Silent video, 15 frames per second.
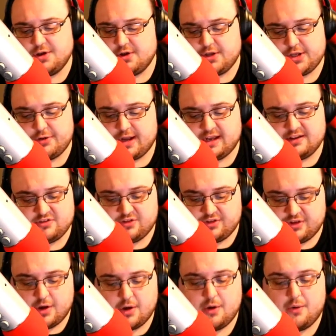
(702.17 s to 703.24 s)
you guys
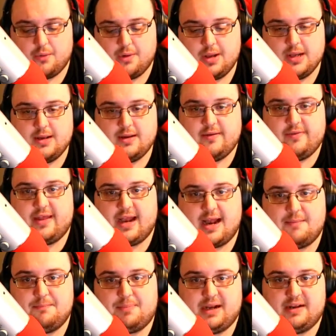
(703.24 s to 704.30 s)
know that I
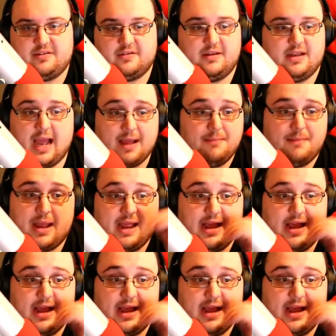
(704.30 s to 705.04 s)
may